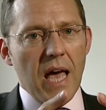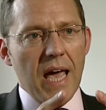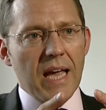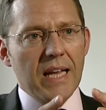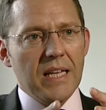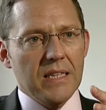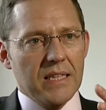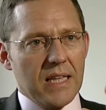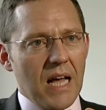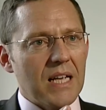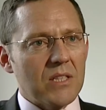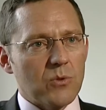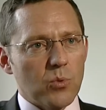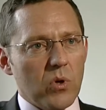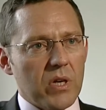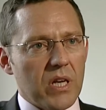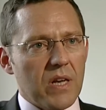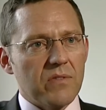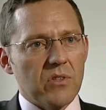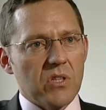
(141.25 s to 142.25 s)
That's
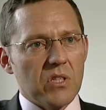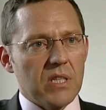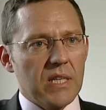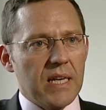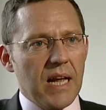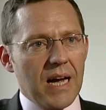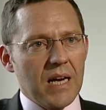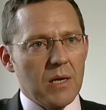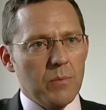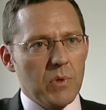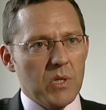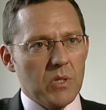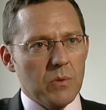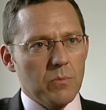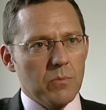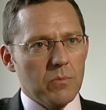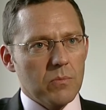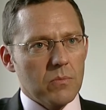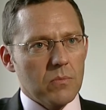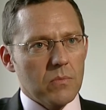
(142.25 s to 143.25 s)
what gives us the
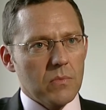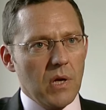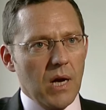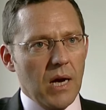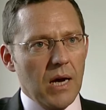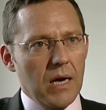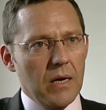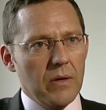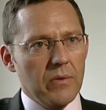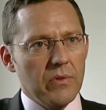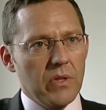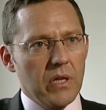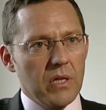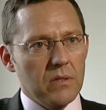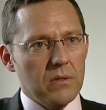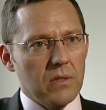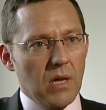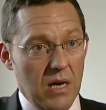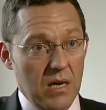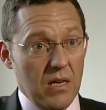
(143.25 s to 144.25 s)
dynamism
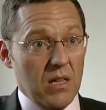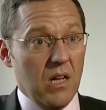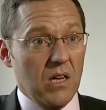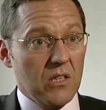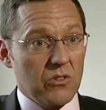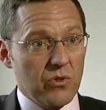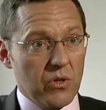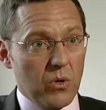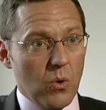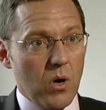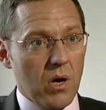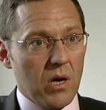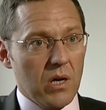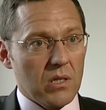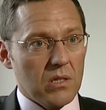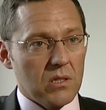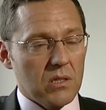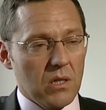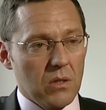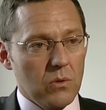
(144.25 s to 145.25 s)
that our clients
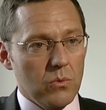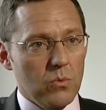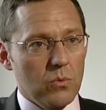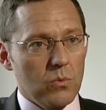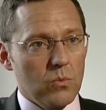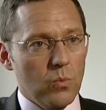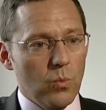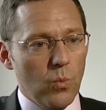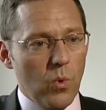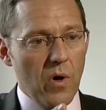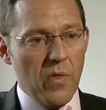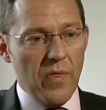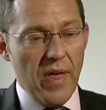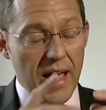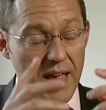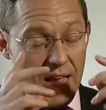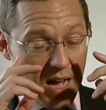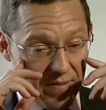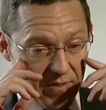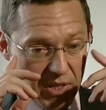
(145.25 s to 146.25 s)
require. So where
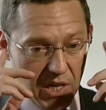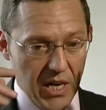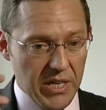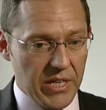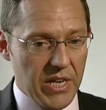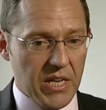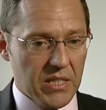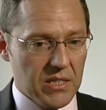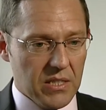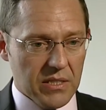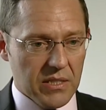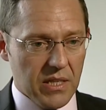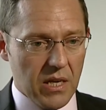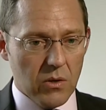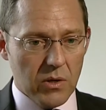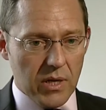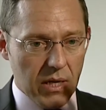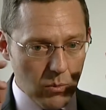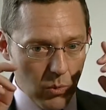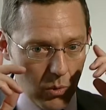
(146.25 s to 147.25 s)
they have an idea to say,
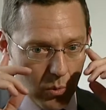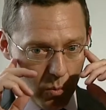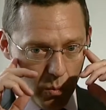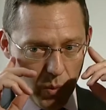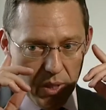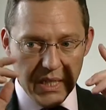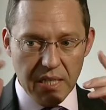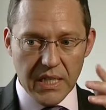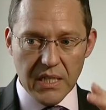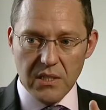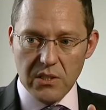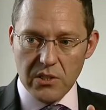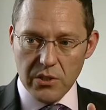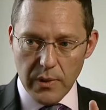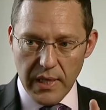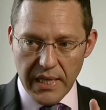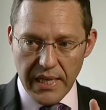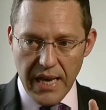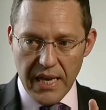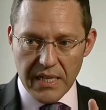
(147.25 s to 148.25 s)
okay, well, we need
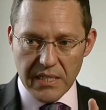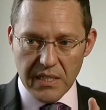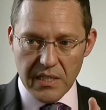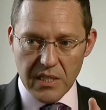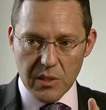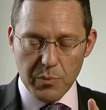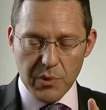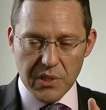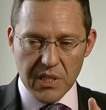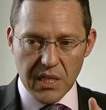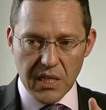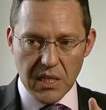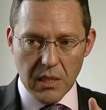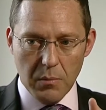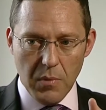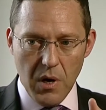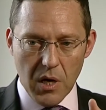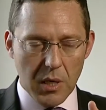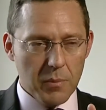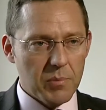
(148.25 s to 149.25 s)
to engage in this particular
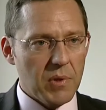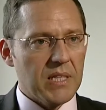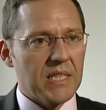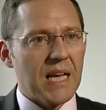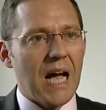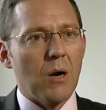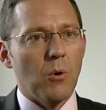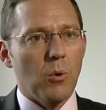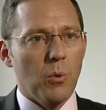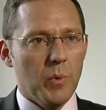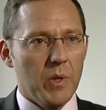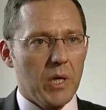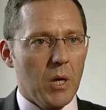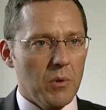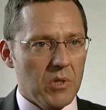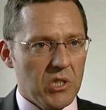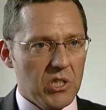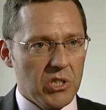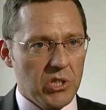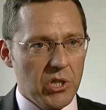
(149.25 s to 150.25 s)
marketplace, how are we
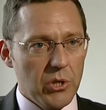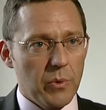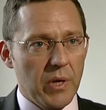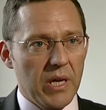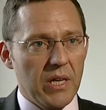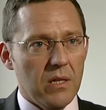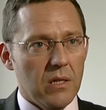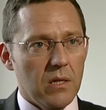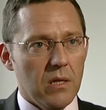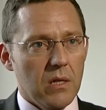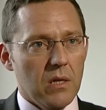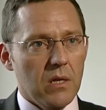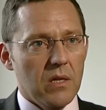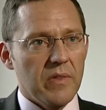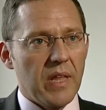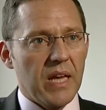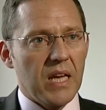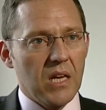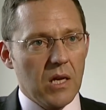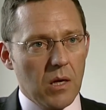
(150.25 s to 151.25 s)
going to do it?
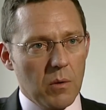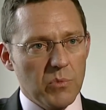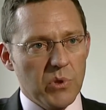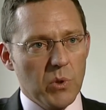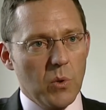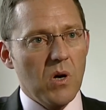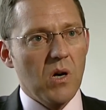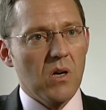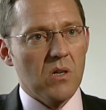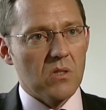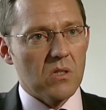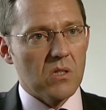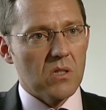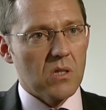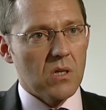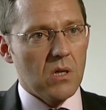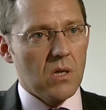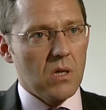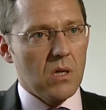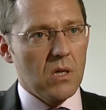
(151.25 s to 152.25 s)
They can come to
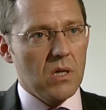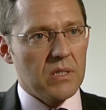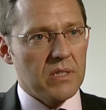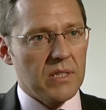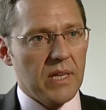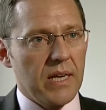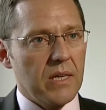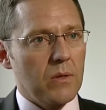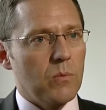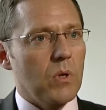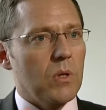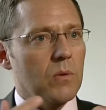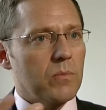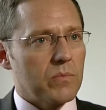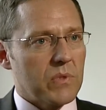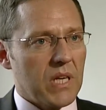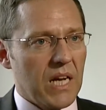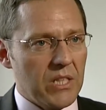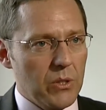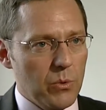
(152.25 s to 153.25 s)
us and say, well,
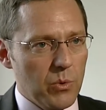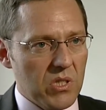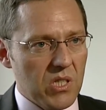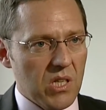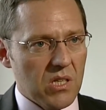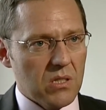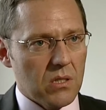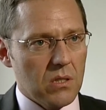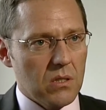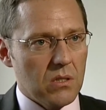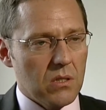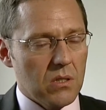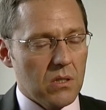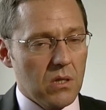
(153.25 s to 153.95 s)
can you assist us?